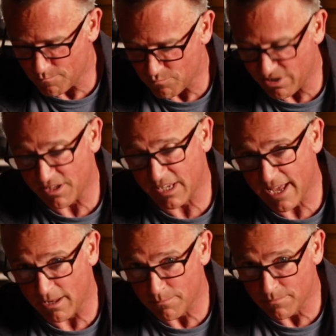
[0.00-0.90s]
Brother
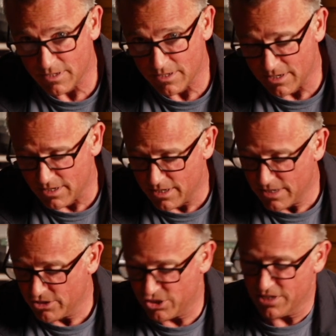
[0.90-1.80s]
Callum.
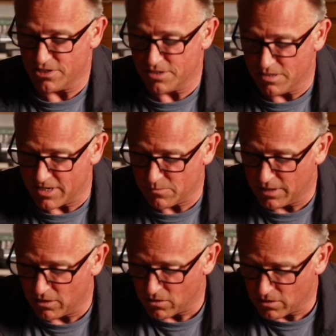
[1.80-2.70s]
Jesus, he must be
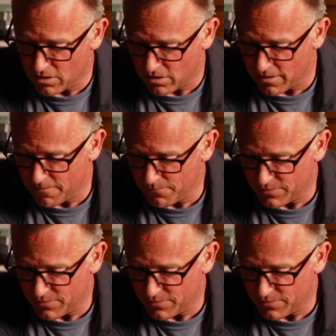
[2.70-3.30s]
long gone.